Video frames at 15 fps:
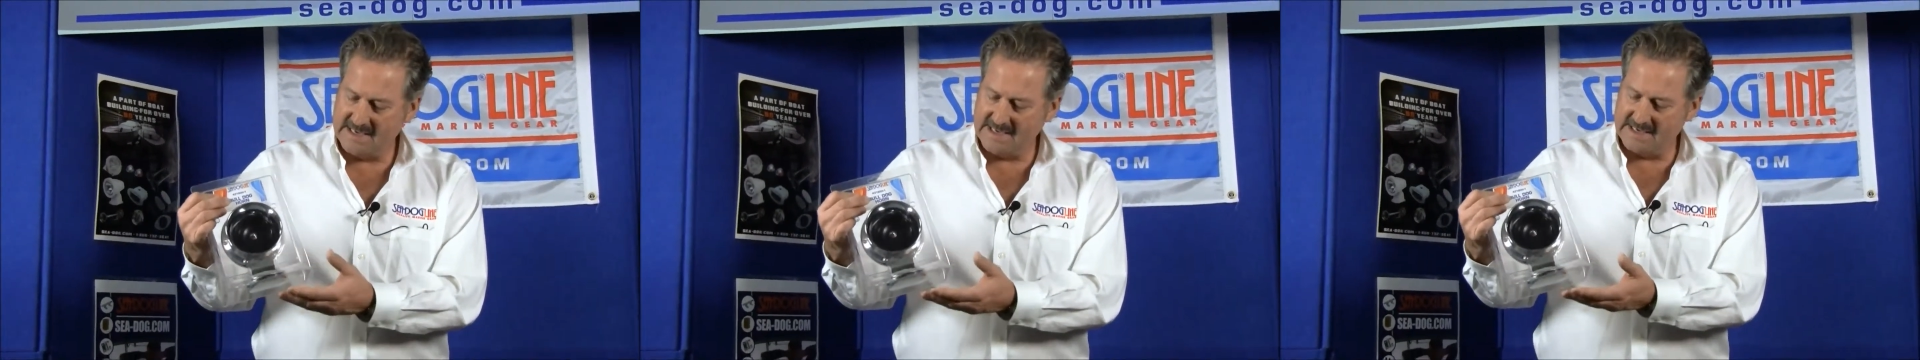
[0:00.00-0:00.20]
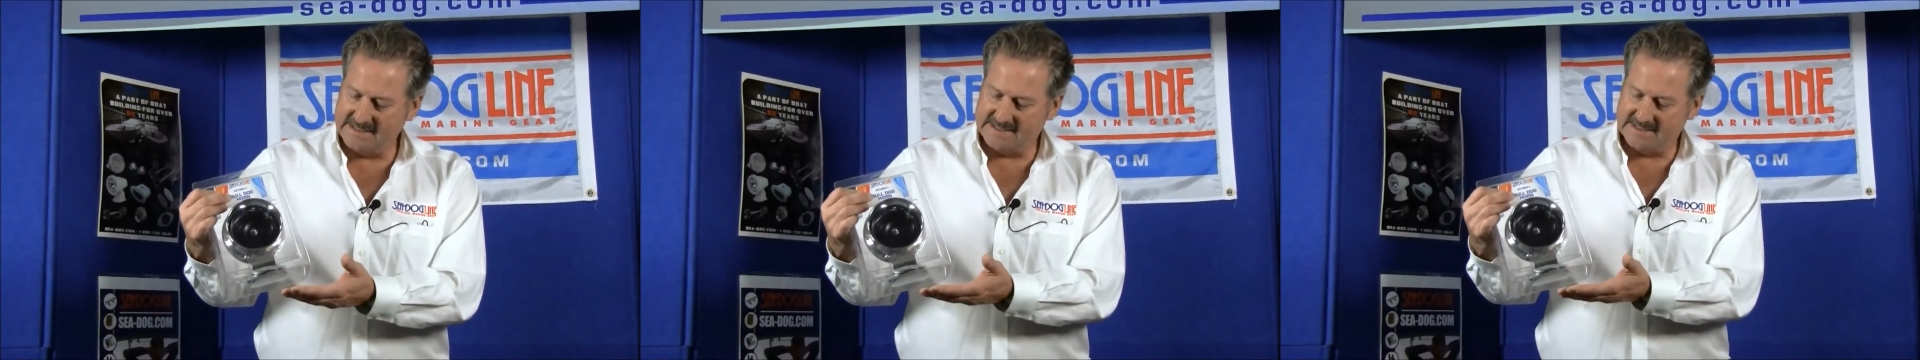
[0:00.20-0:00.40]

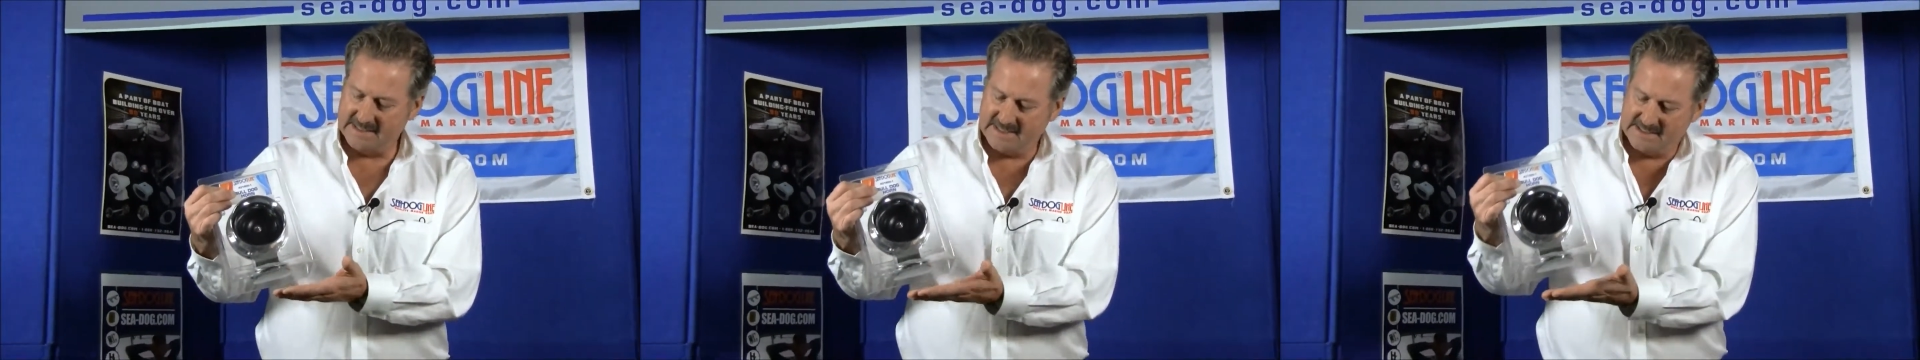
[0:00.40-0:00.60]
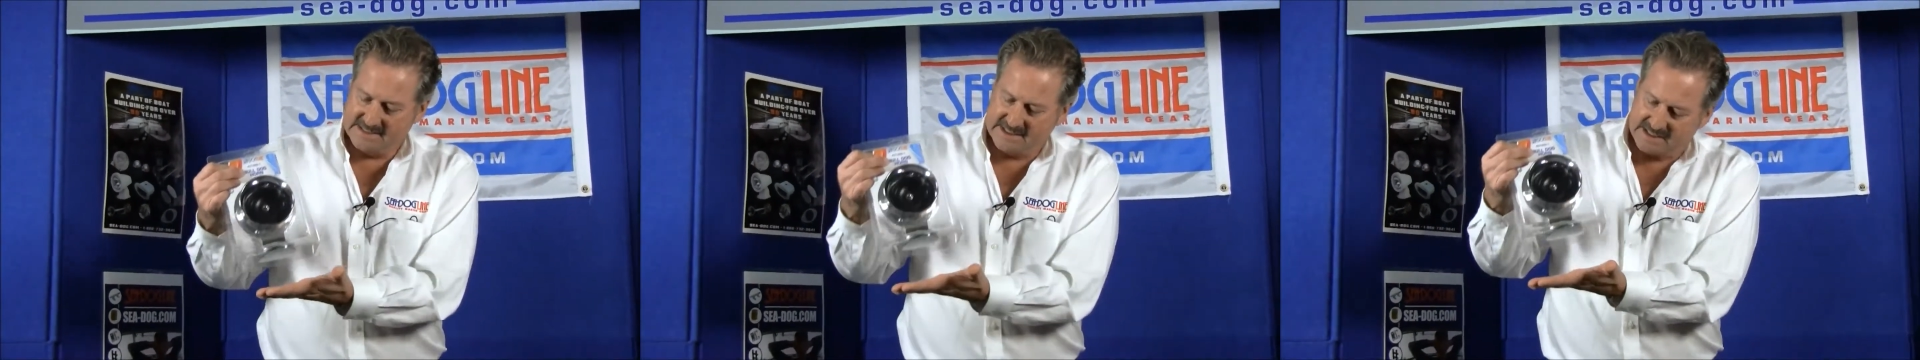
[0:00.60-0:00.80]
It
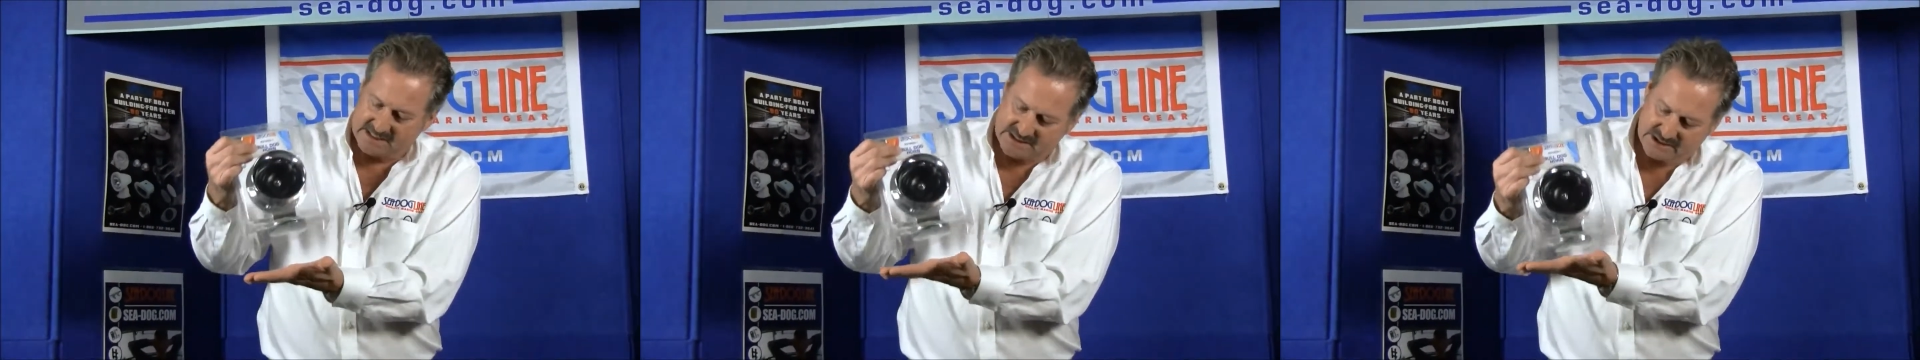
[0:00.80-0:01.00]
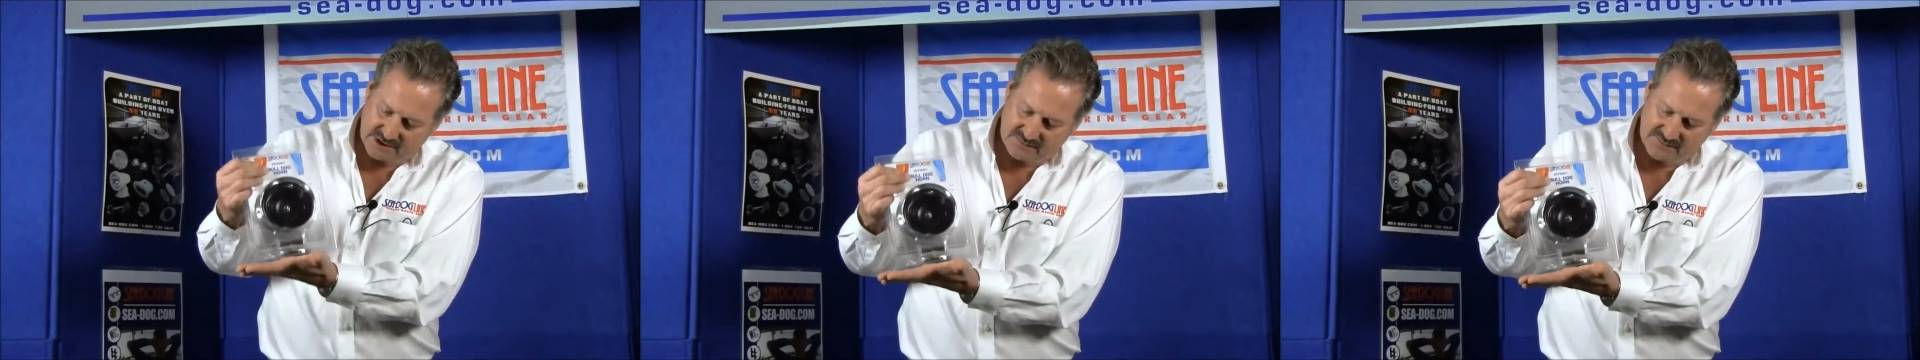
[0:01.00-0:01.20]
is a
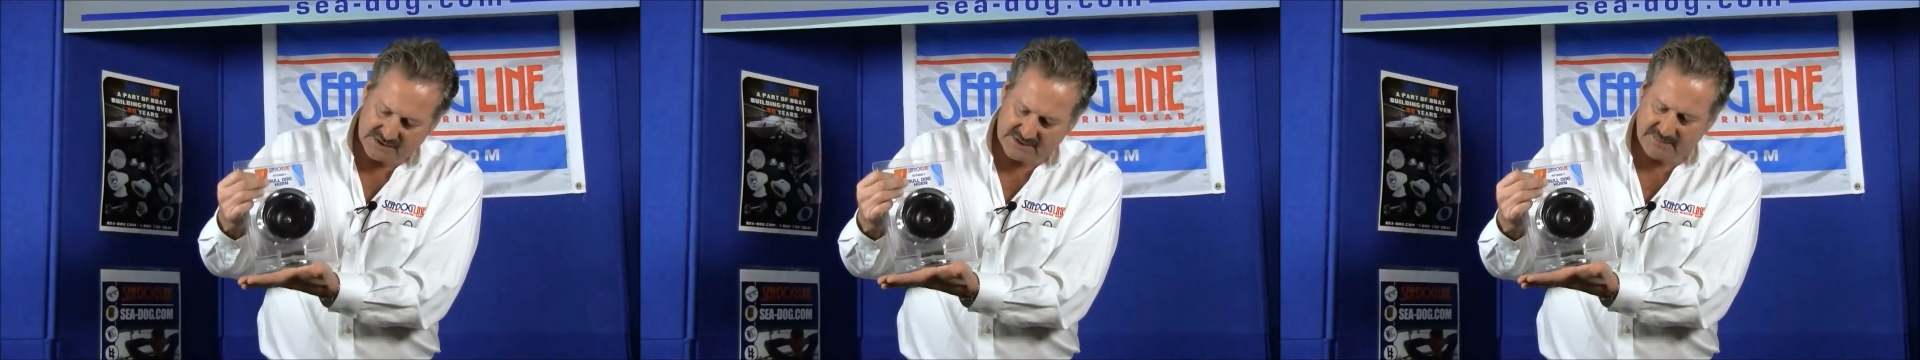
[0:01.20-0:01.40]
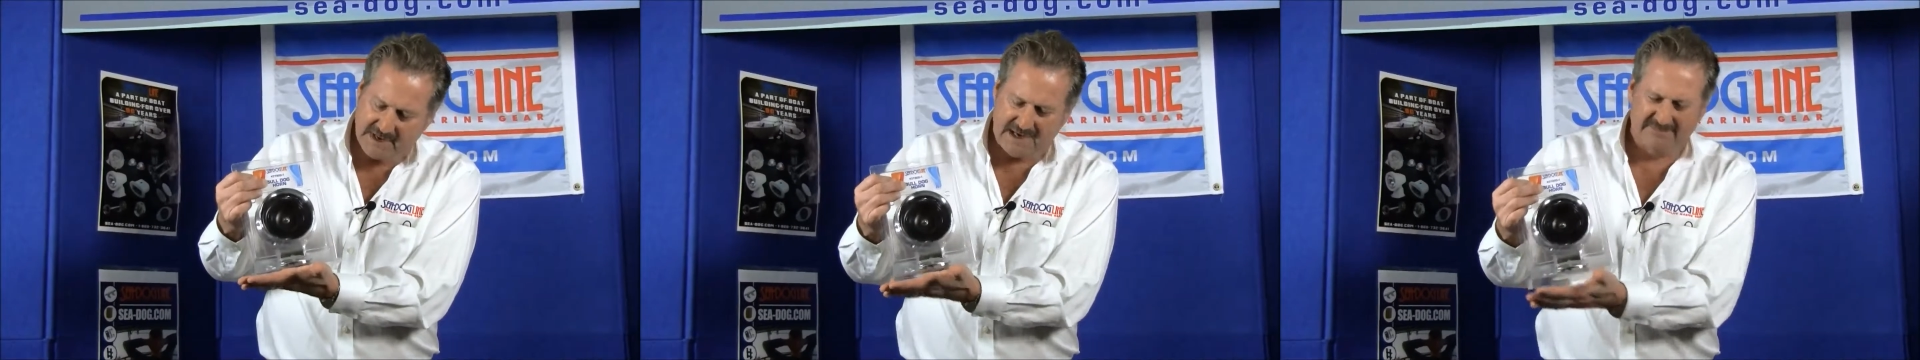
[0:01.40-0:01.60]

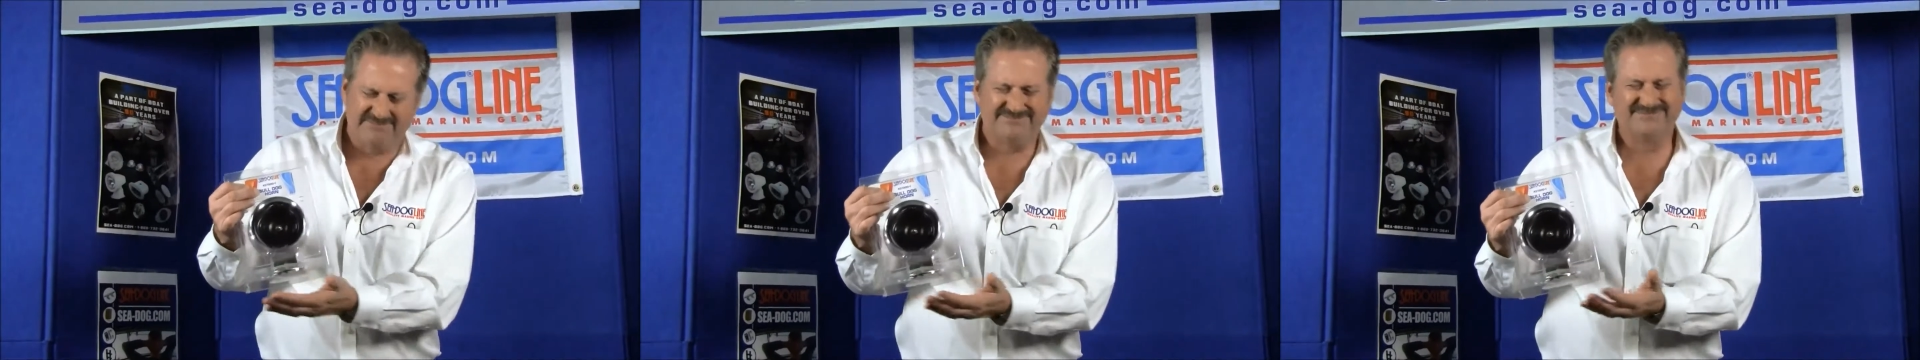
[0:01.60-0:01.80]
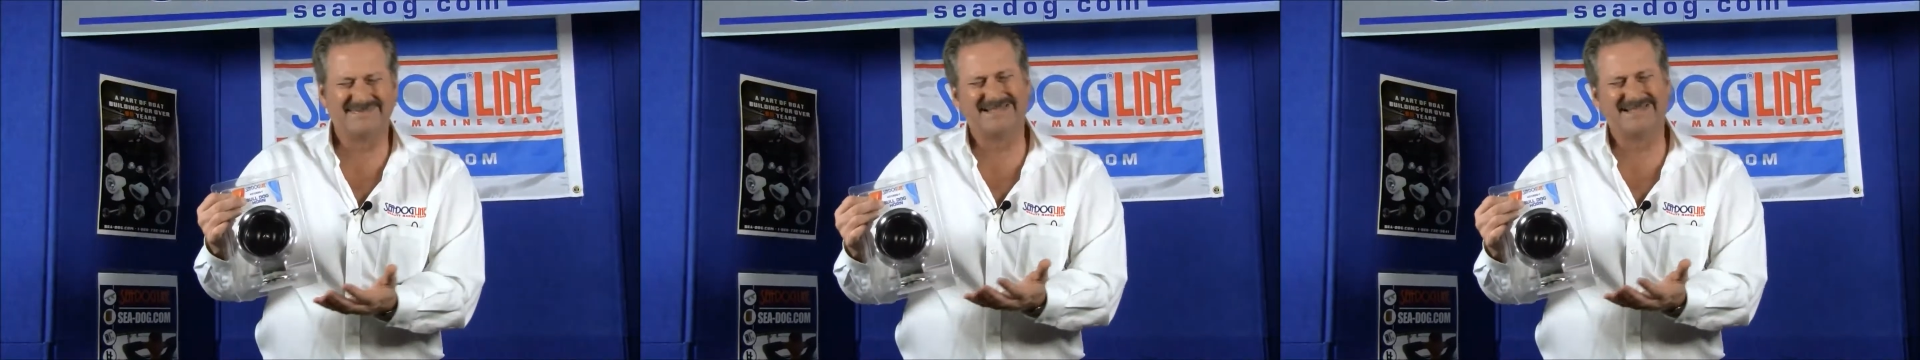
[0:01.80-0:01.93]
surface mount,